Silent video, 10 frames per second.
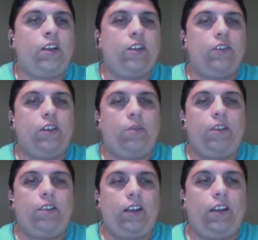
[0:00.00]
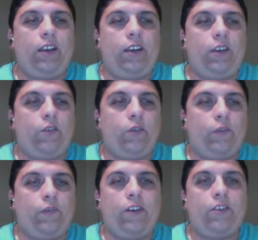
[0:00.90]
So yeah, basically you go to
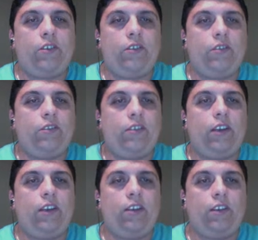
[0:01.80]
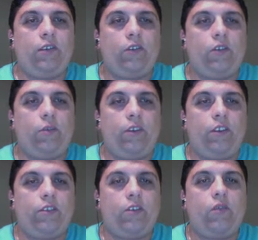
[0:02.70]
functions and then you copy this
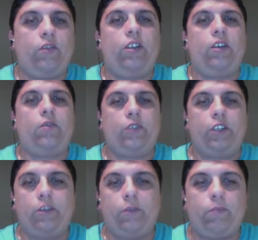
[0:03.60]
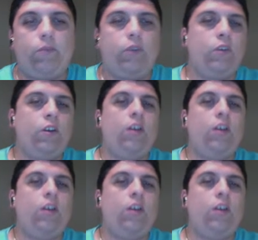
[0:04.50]
code that I will share in my blog.